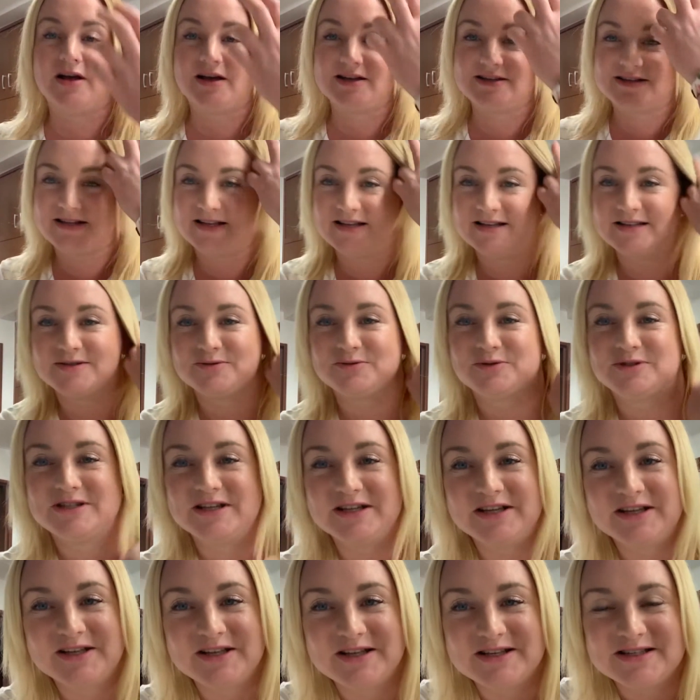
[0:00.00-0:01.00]
It's
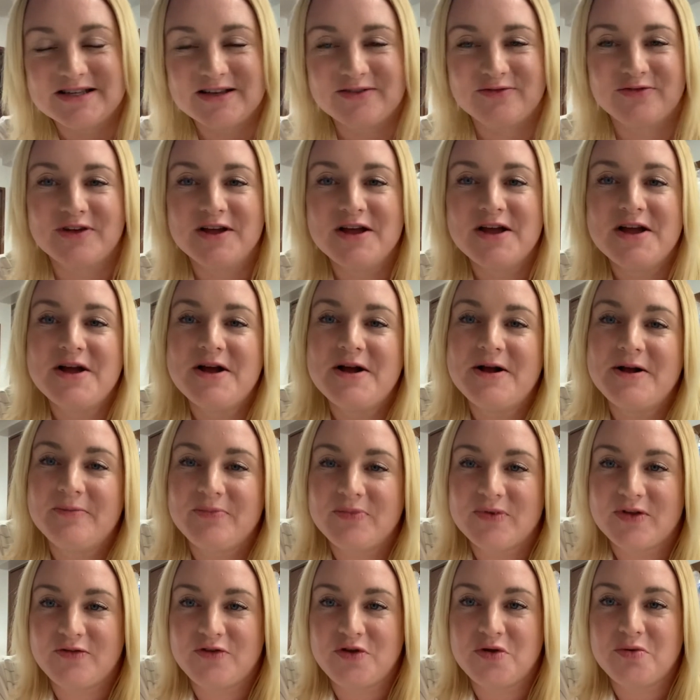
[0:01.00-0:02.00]
ridiculous if
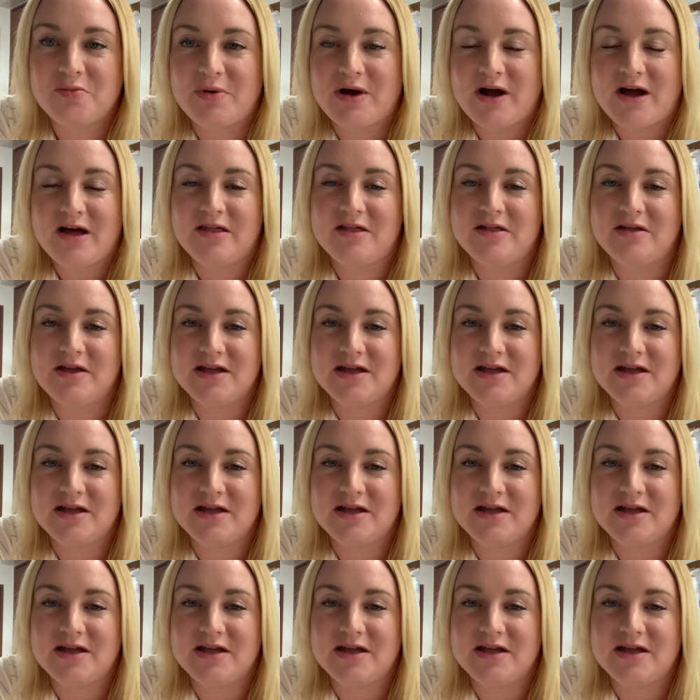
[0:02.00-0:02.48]
you buy